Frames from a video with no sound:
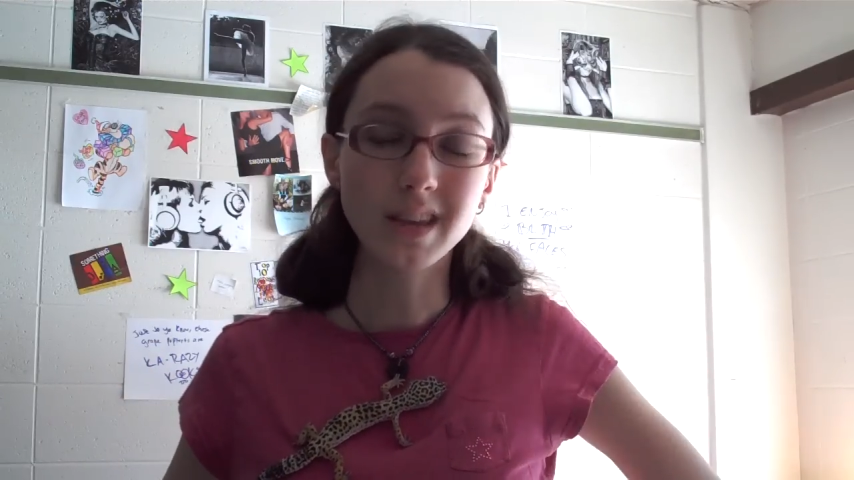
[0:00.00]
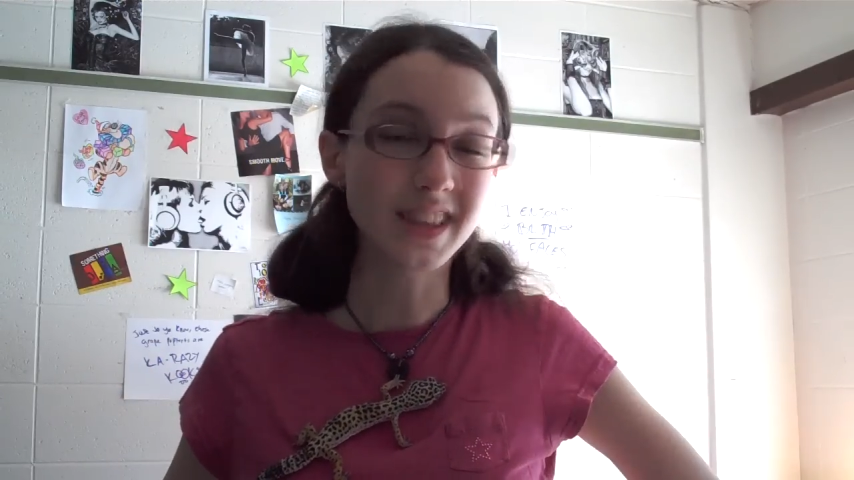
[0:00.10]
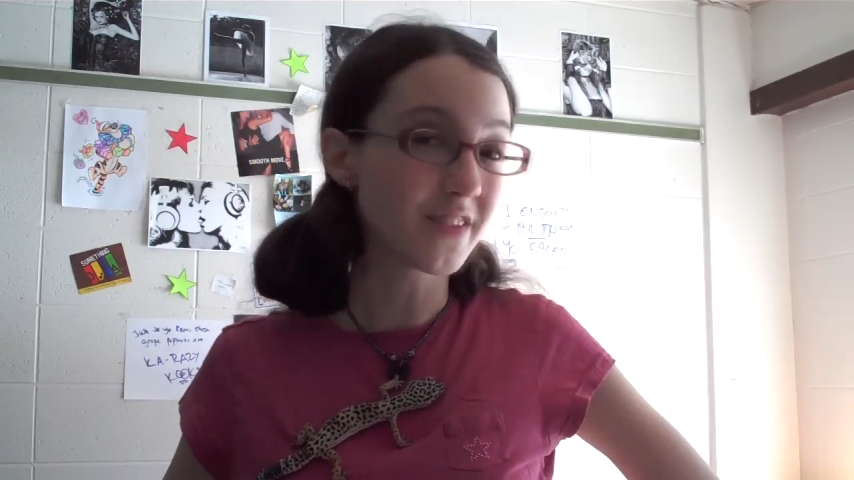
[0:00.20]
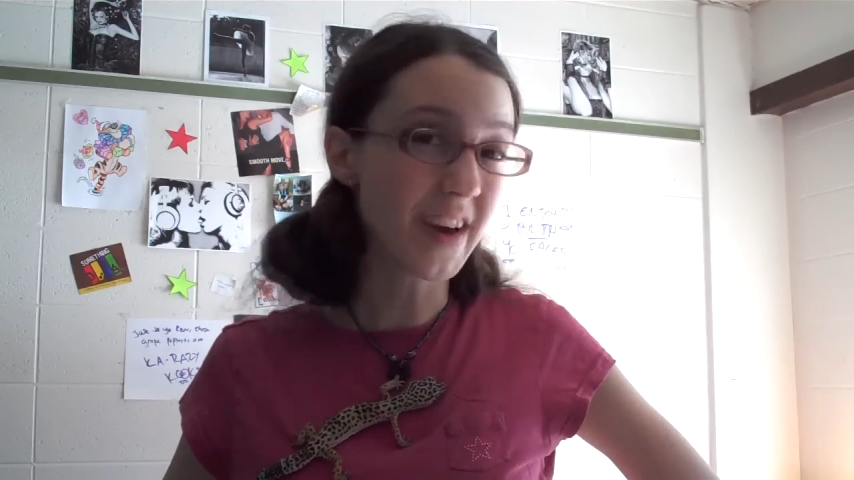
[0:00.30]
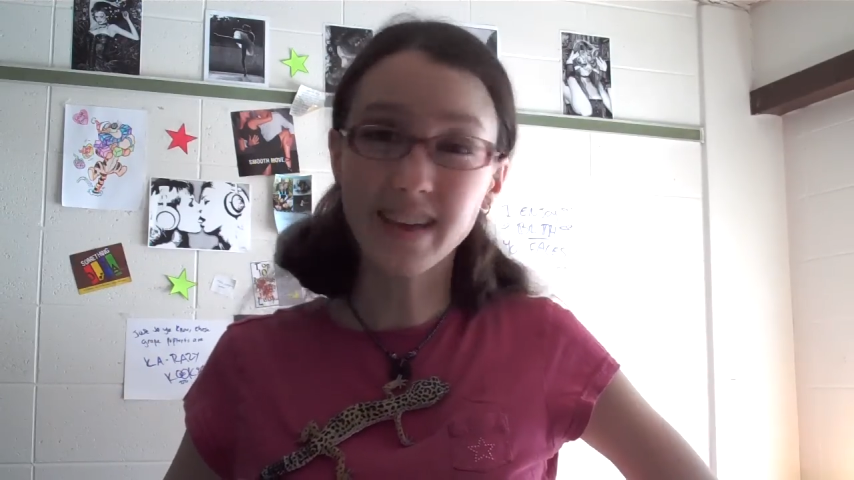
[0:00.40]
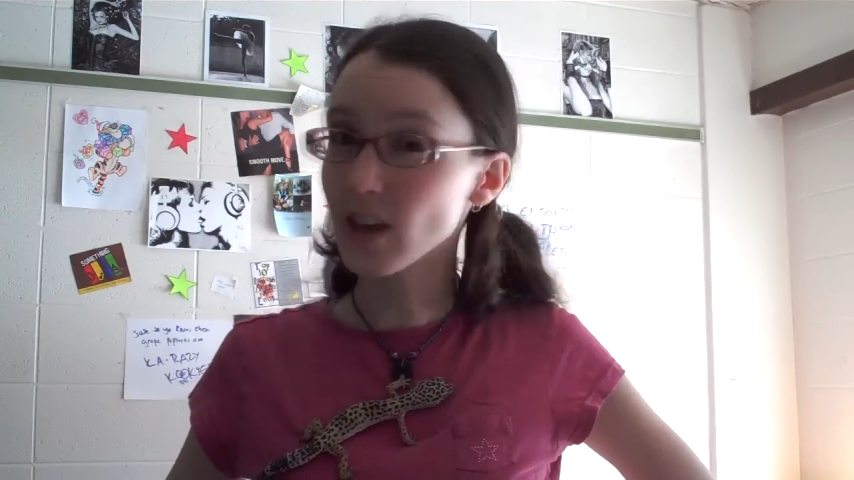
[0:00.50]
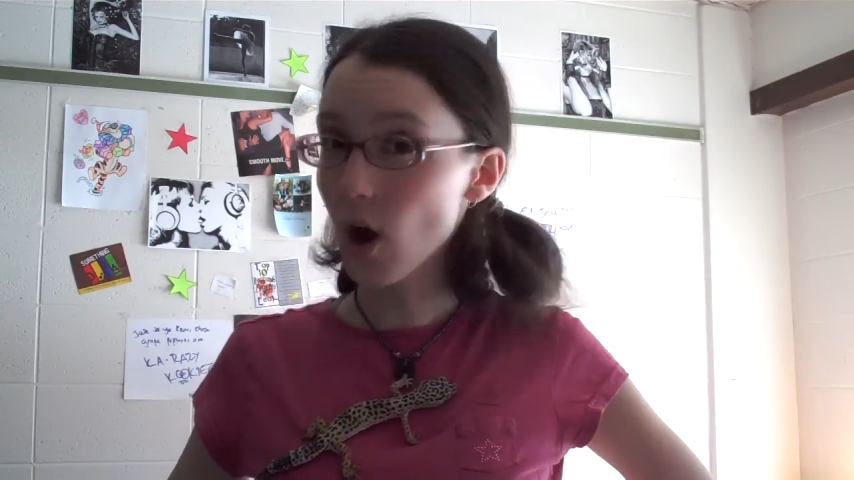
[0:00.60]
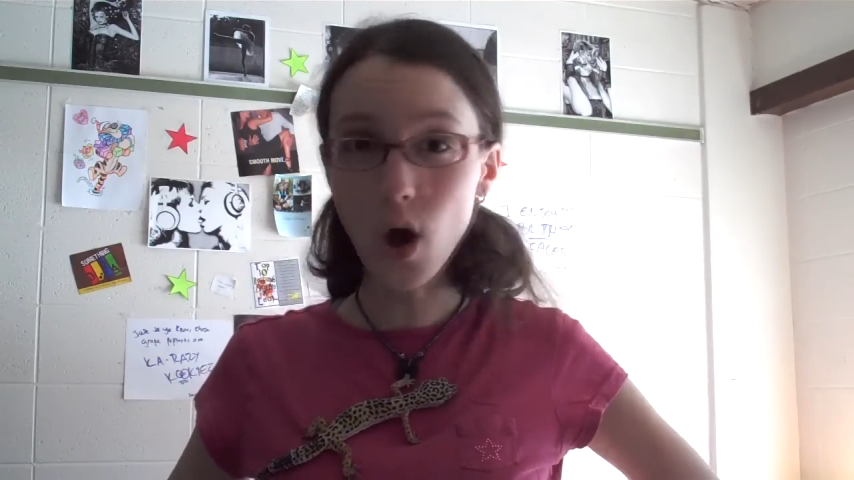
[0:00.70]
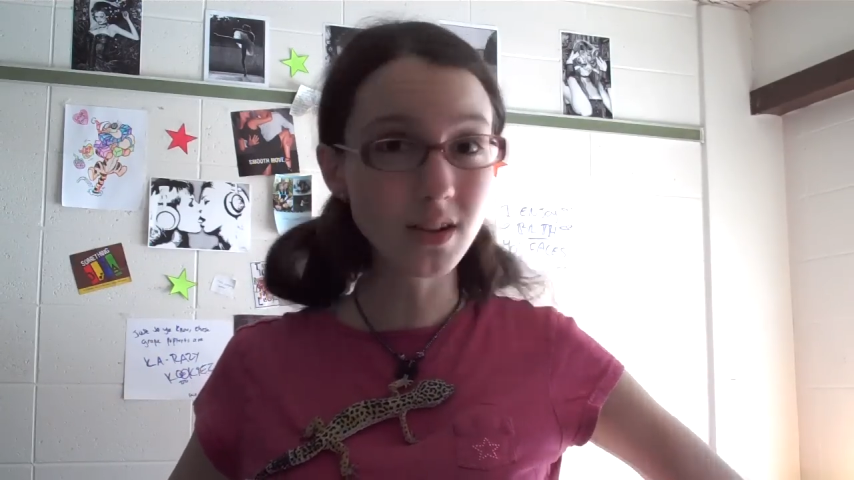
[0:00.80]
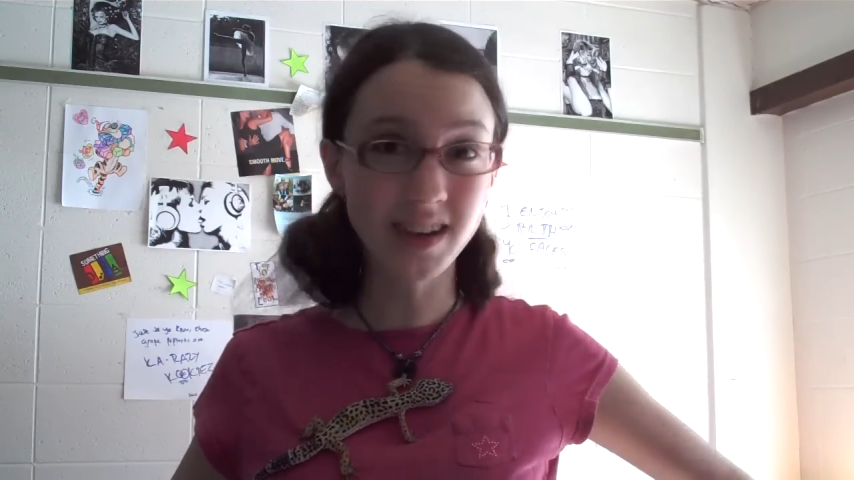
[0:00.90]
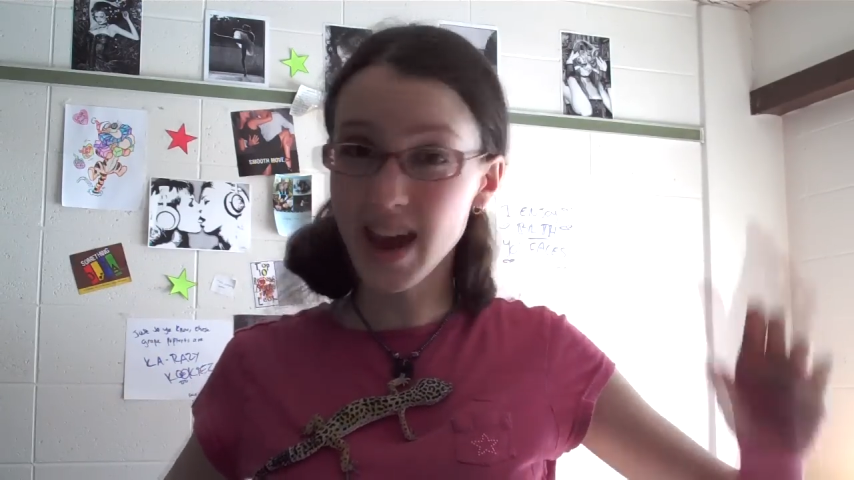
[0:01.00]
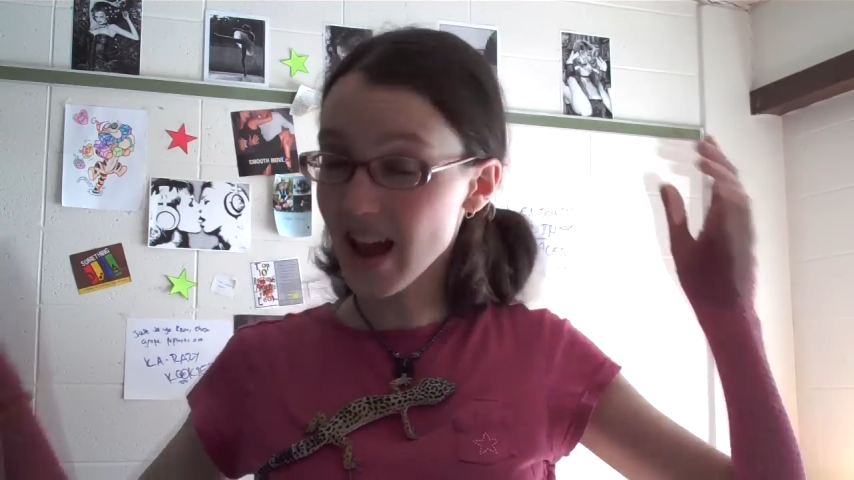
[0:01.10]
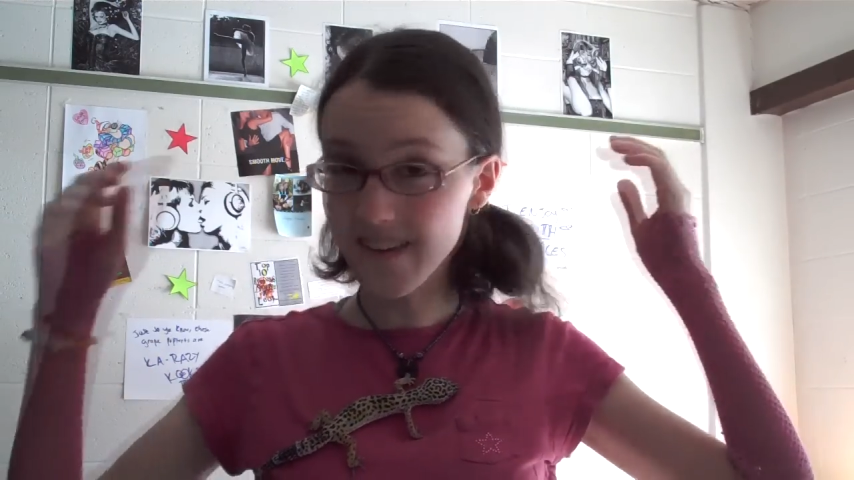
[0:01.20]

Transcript: Like the fact that all day